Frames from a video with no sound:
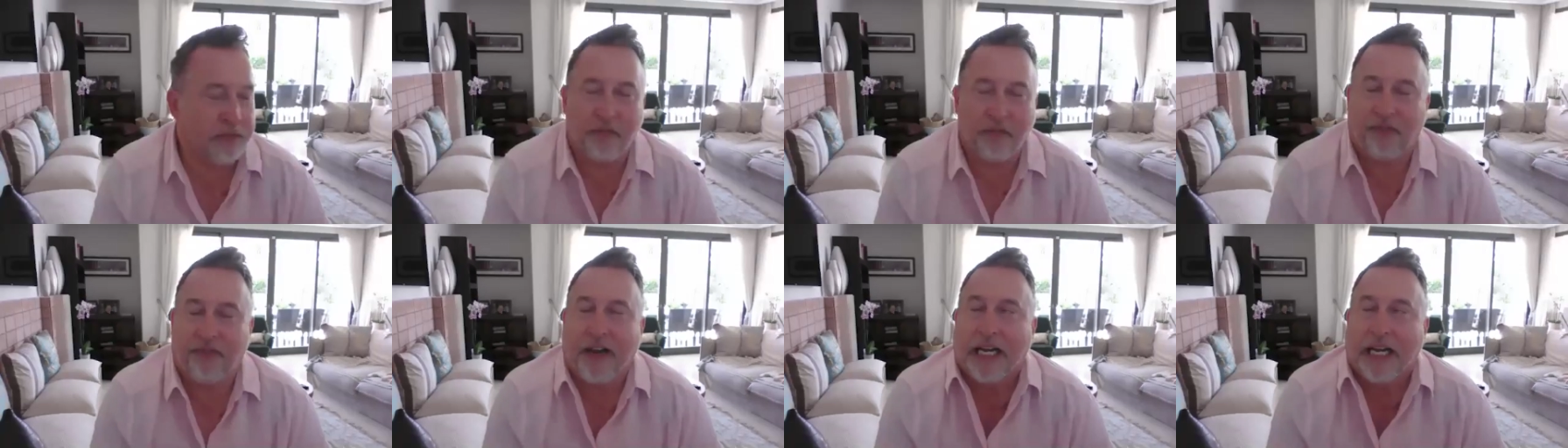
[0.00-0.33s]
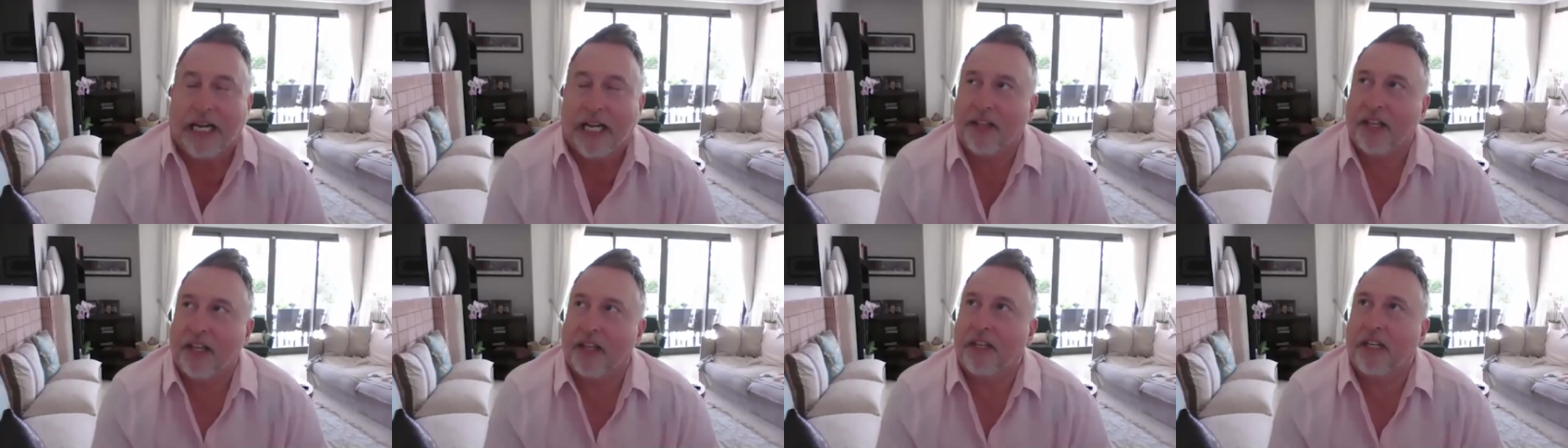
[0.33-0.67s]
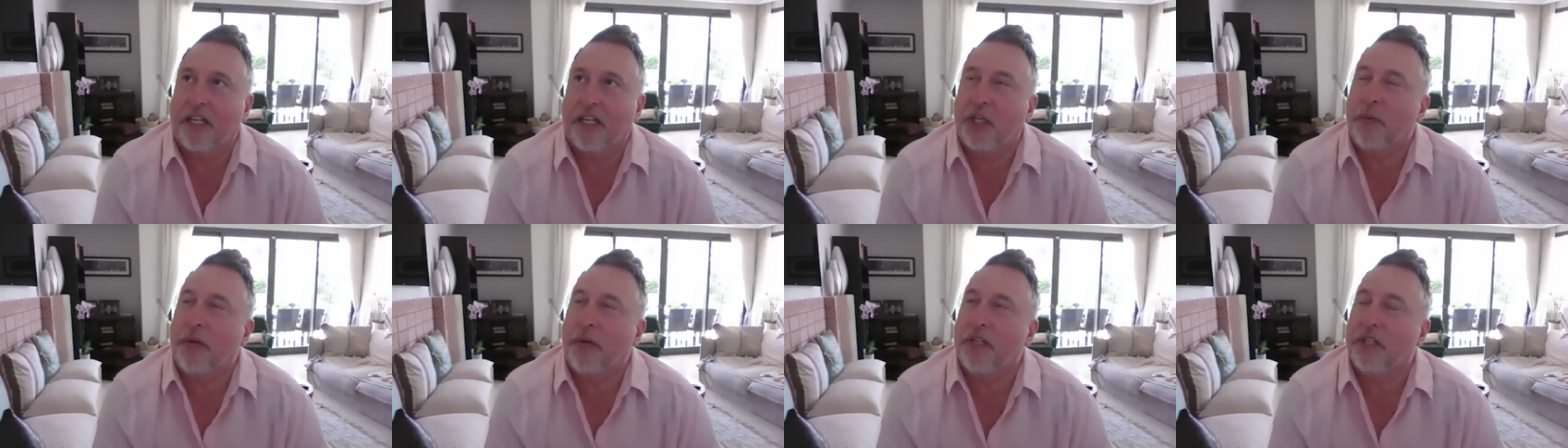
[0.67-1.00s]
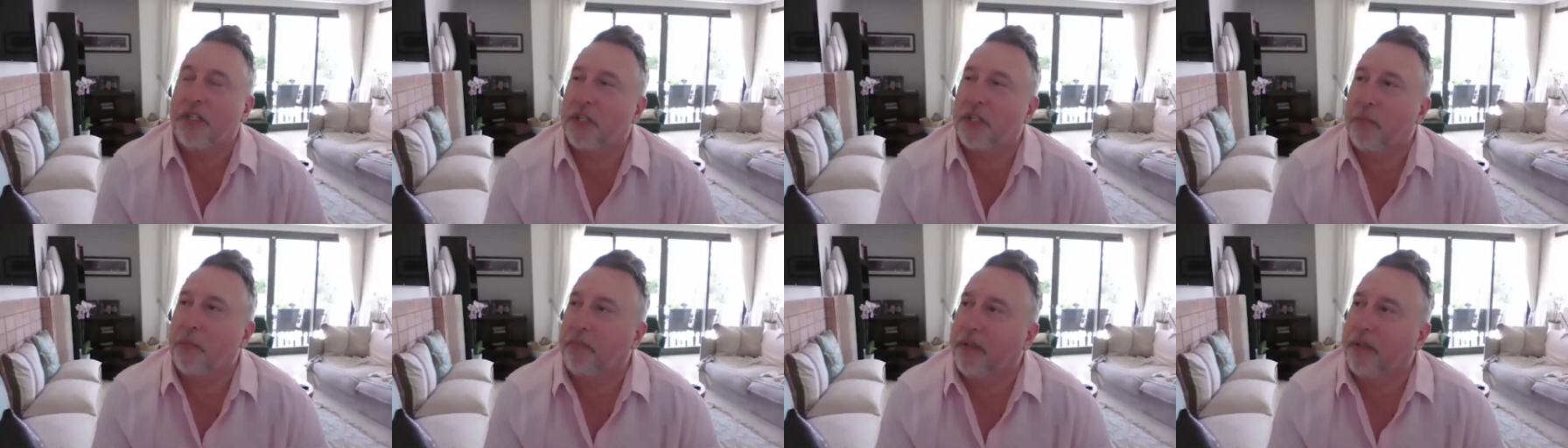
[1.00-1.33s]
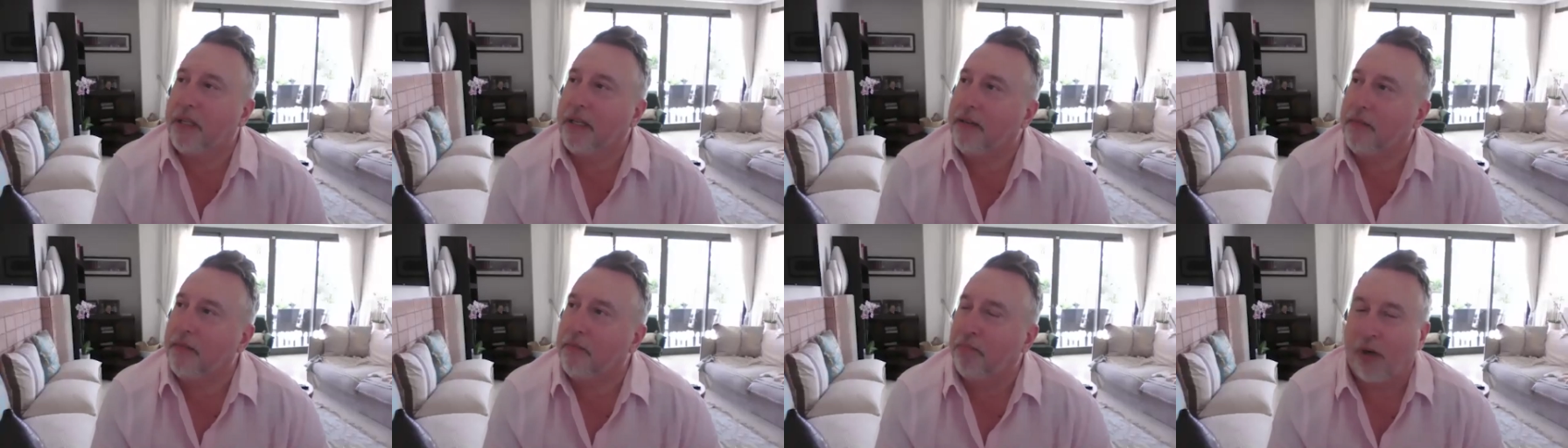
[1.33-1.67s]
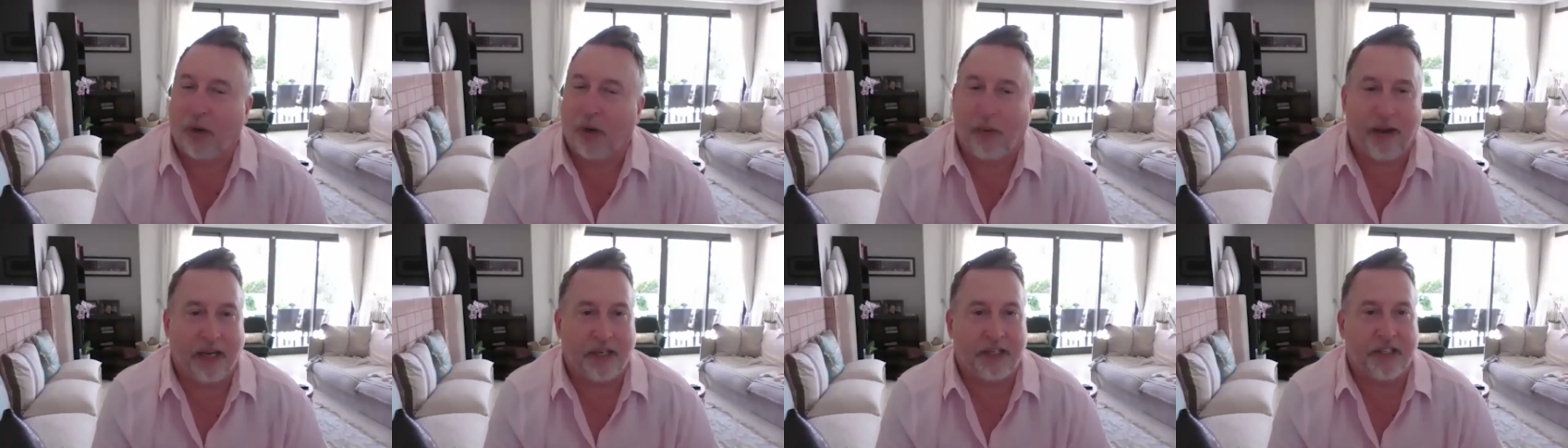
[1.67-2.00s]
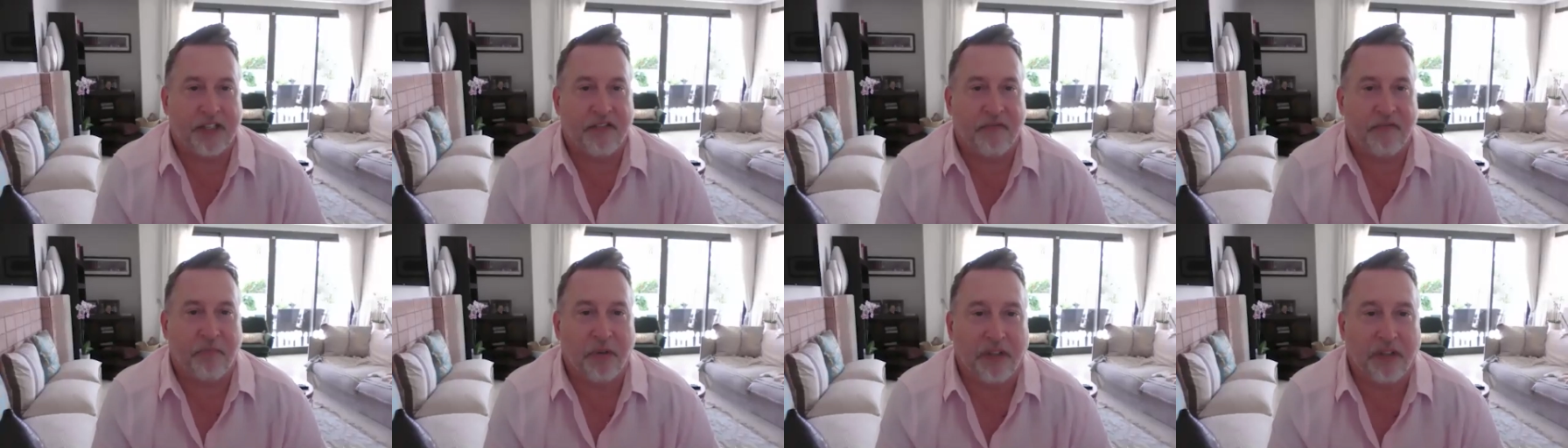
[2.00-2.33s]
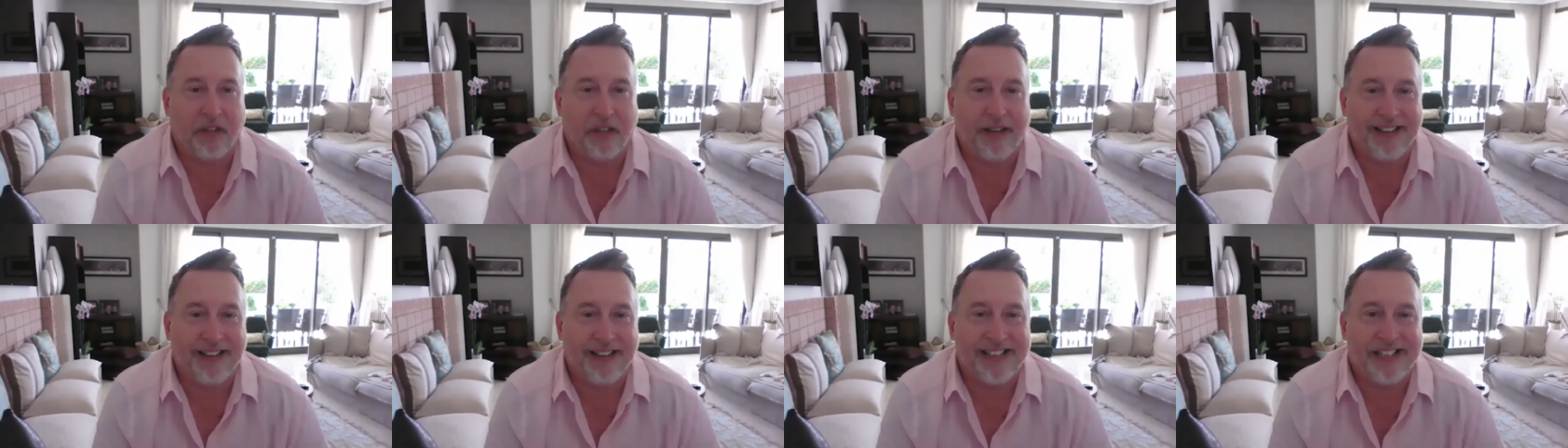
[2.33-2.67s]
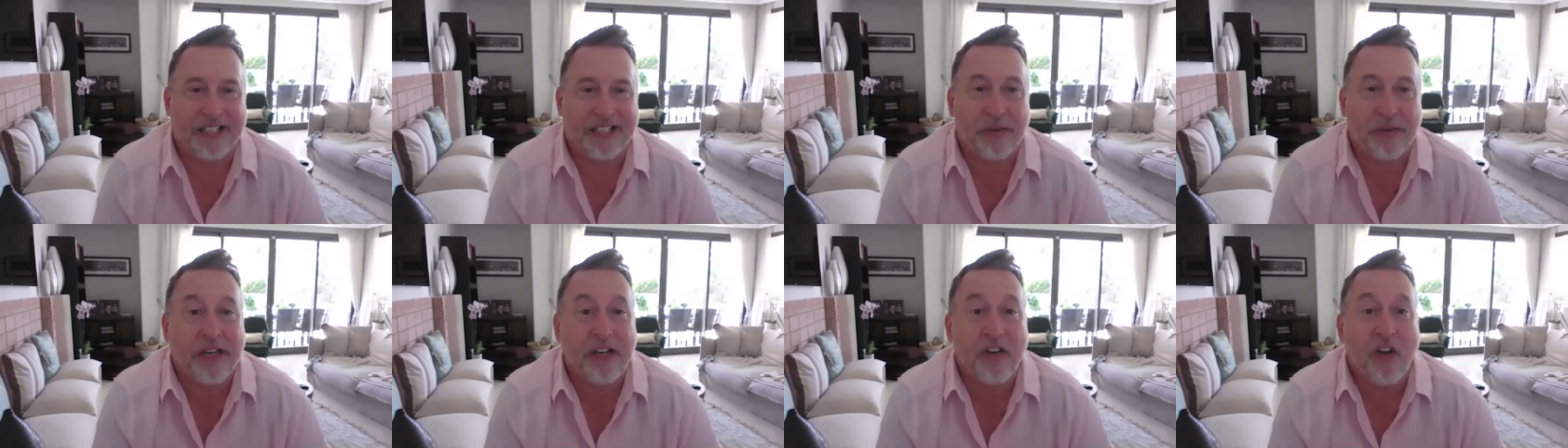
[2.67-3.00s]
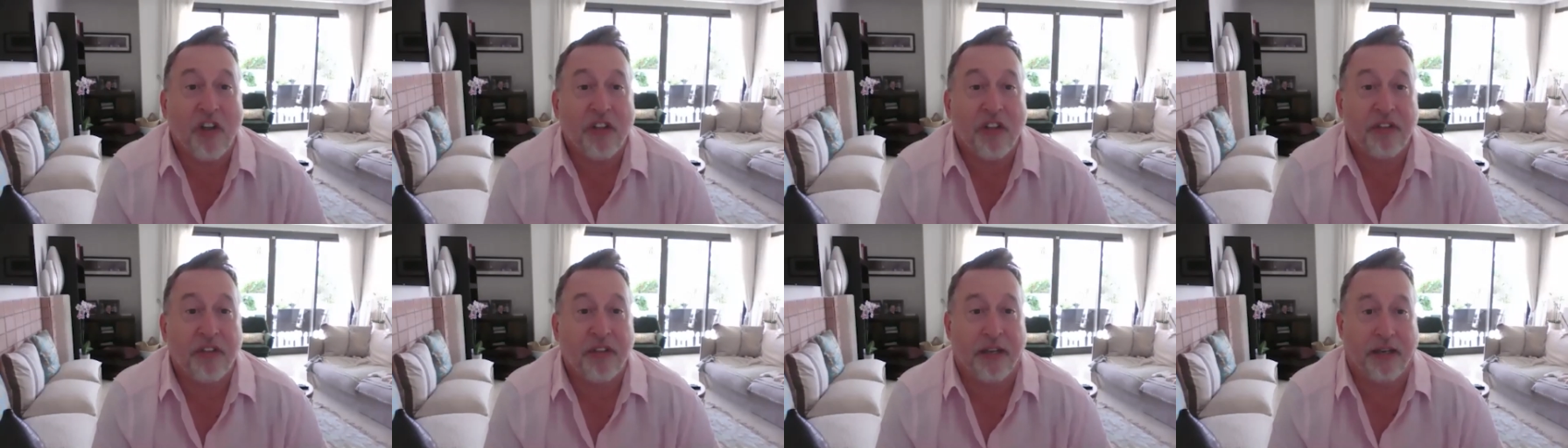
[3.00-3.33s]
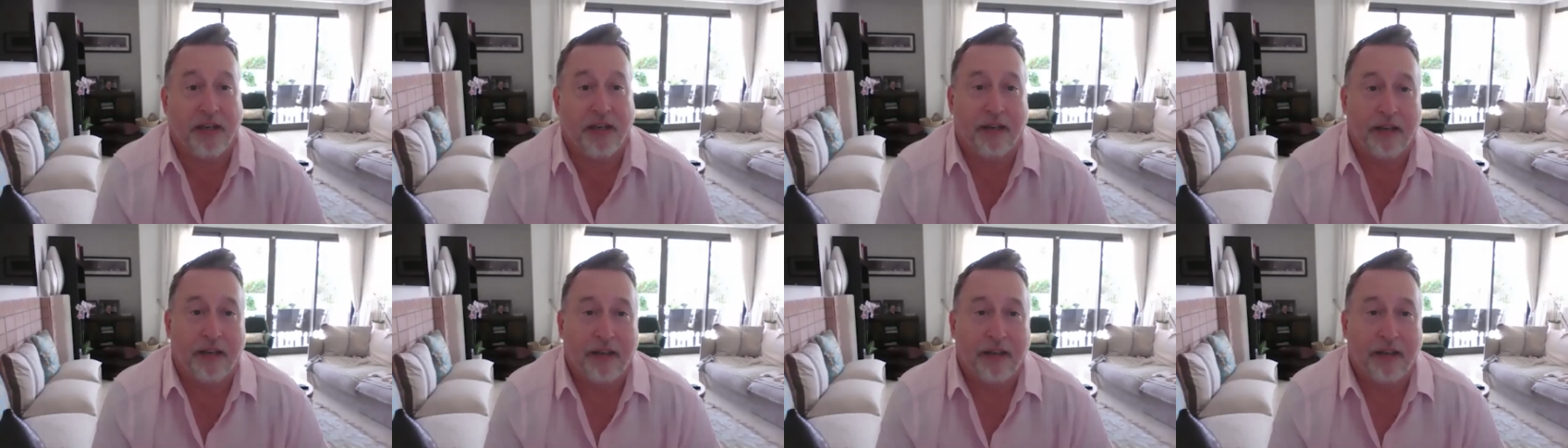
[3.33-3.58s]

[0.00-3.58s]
the feeling that they're doing something proactive, but they're actually doing nothing